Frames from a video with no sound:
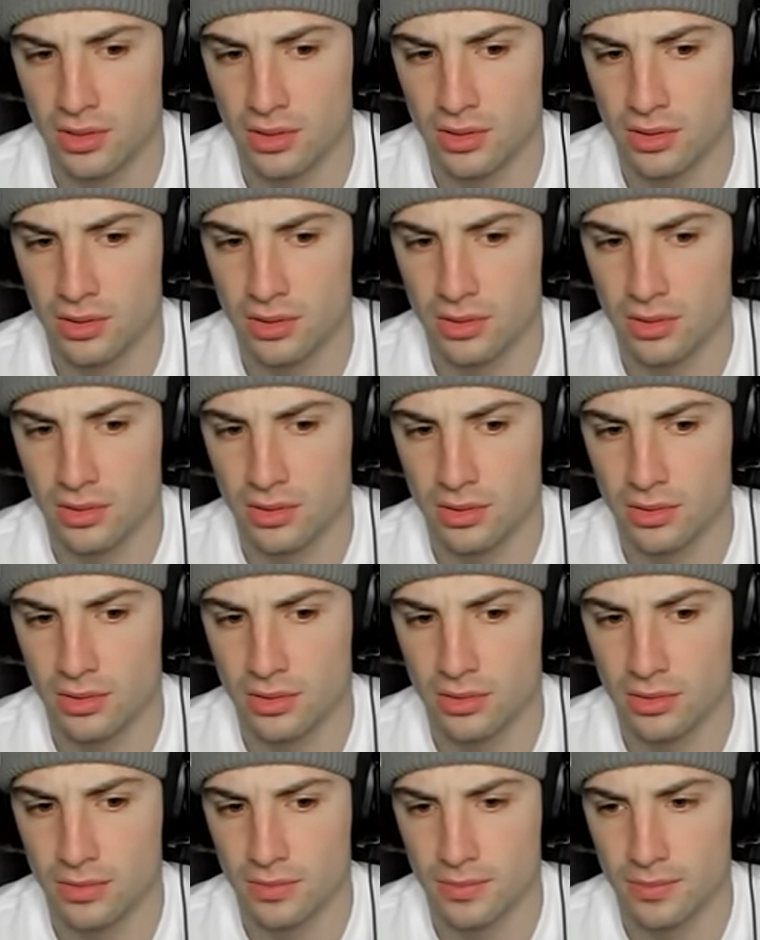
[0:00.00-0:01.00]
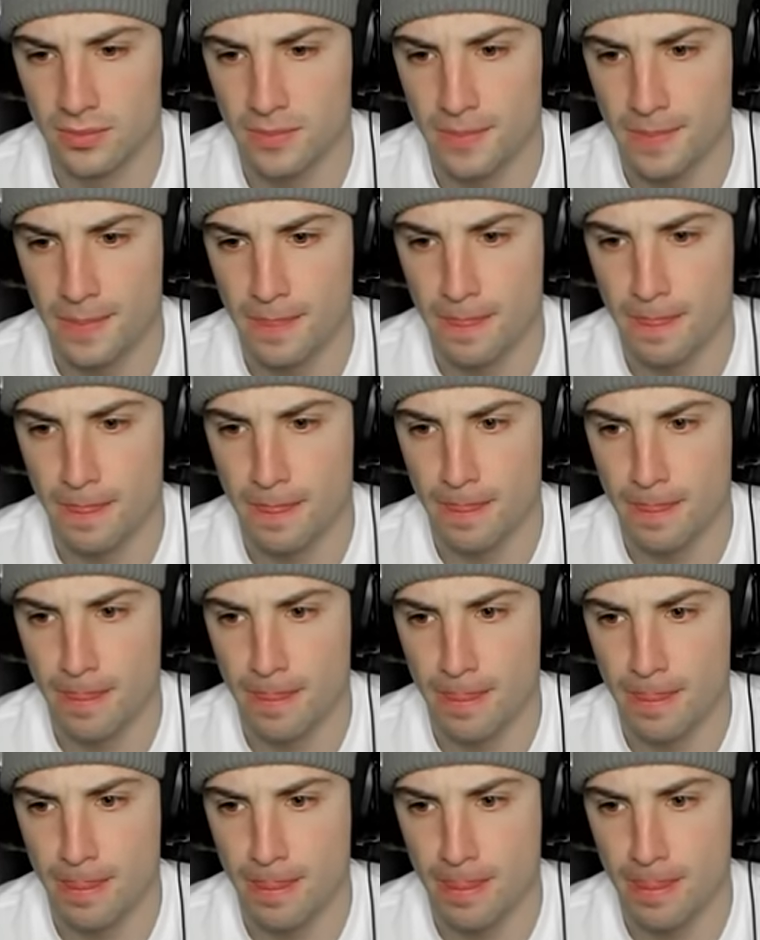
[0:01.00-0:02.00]

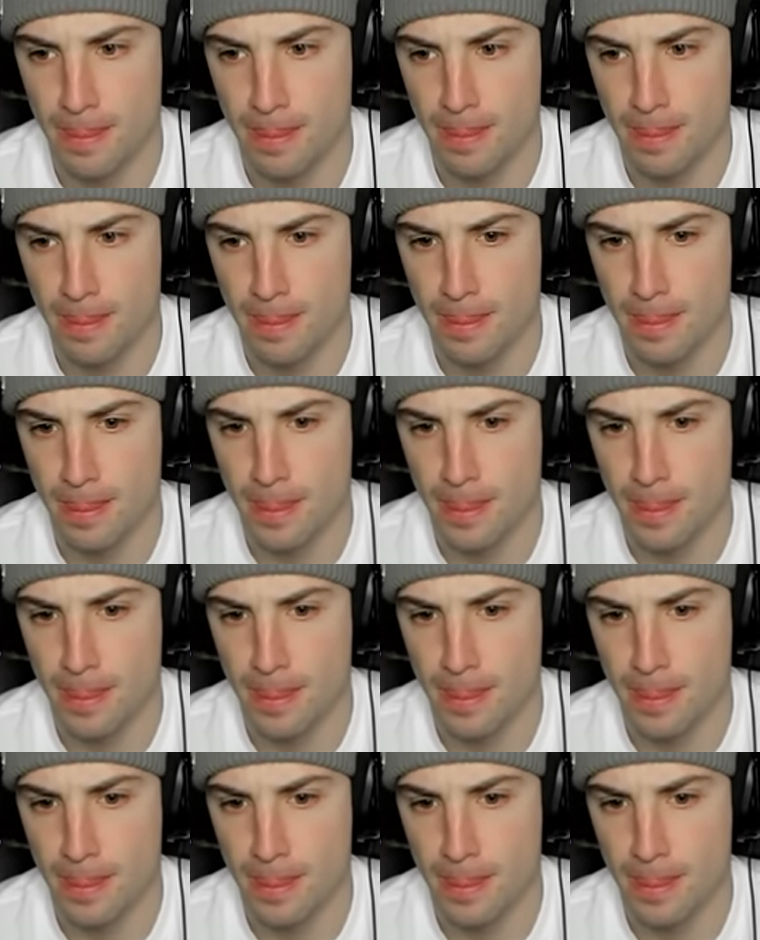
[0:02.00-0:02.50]
No one is speaking in this clip.